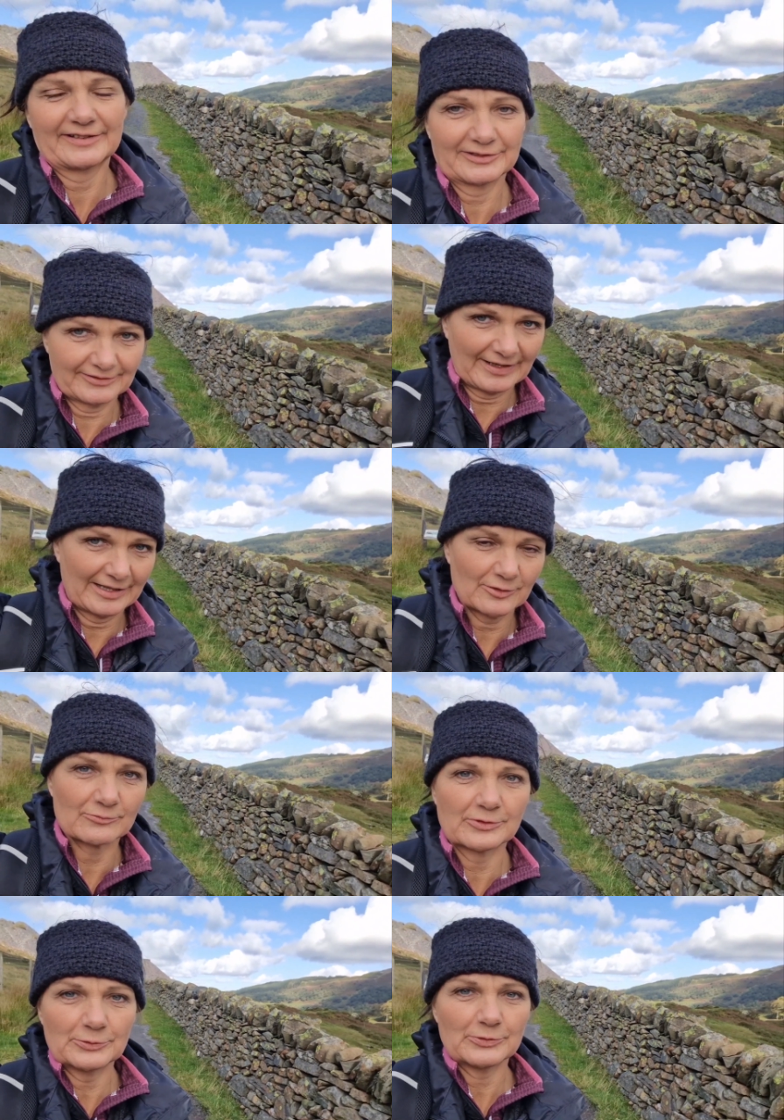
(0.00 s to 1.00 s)
sort of like
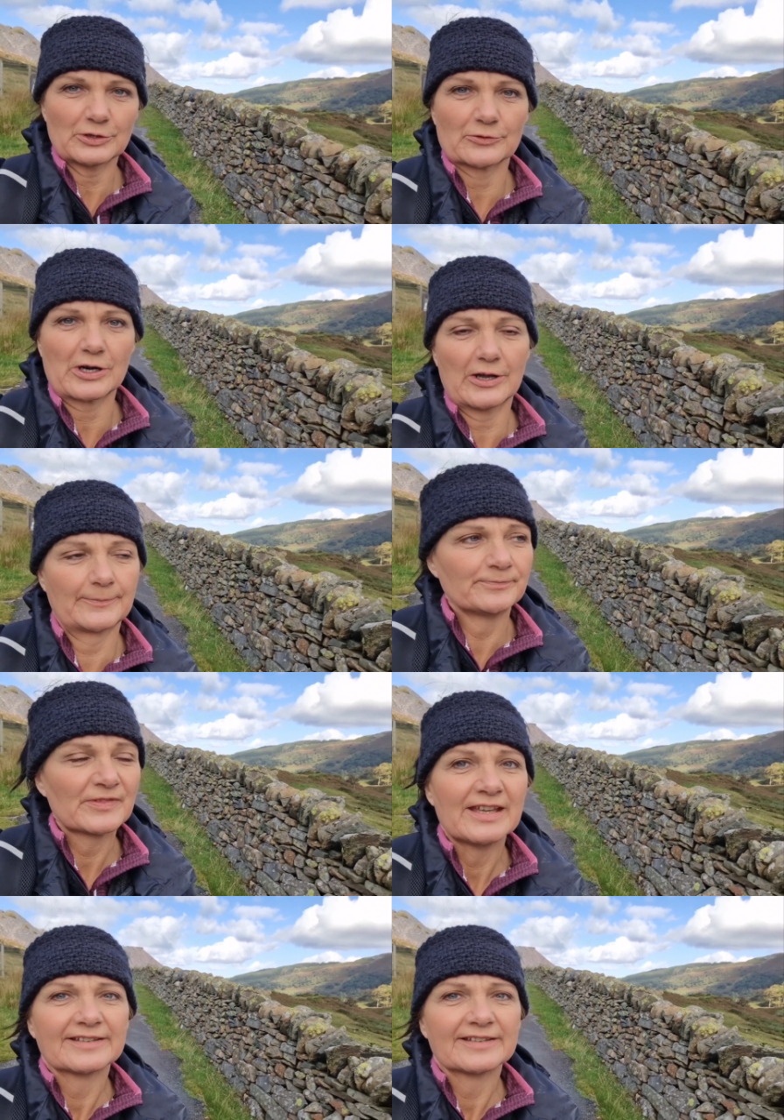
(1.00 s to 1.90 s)
the route you're on.